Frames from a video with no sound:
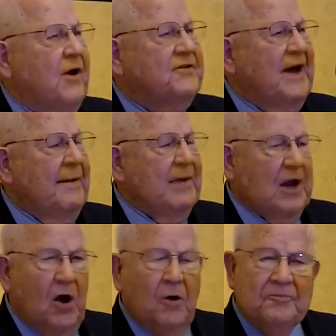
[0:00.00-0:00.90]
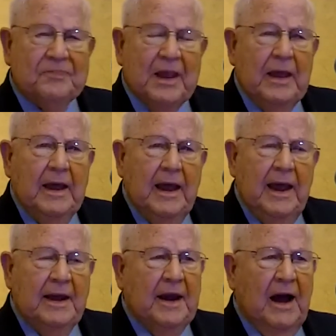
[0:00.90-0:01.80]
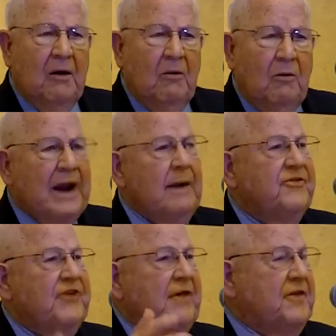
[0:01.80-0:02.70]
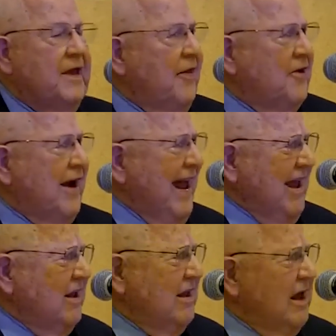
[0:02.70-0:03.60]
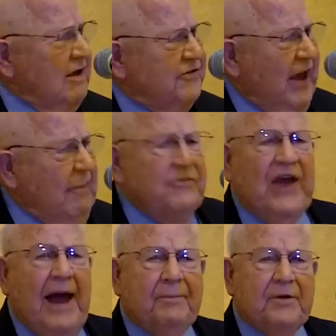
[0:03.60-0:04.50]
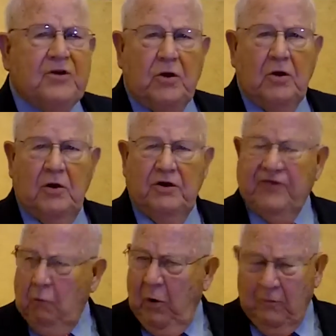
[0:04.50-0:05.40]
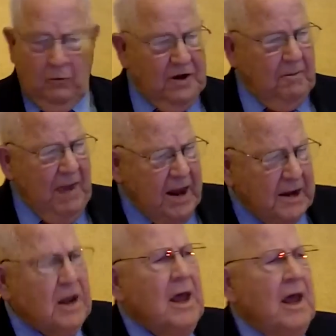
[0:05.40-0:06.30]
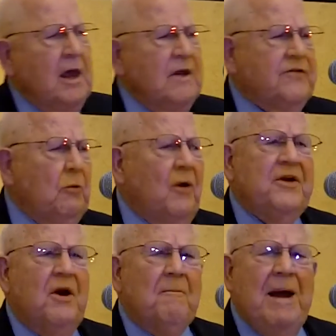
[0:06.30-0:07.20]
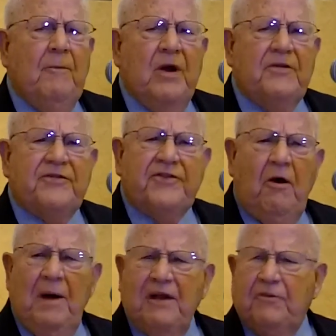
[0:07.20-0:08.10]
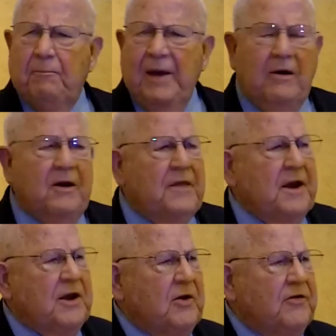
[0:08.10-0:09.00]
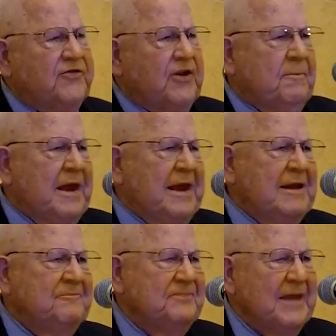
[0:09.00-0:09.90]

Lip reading: short time ago, and one of them says to the other, "Hey, something's happened to you." He said, What do you mean?" He said, "Well, your memory's so much better than it used to be."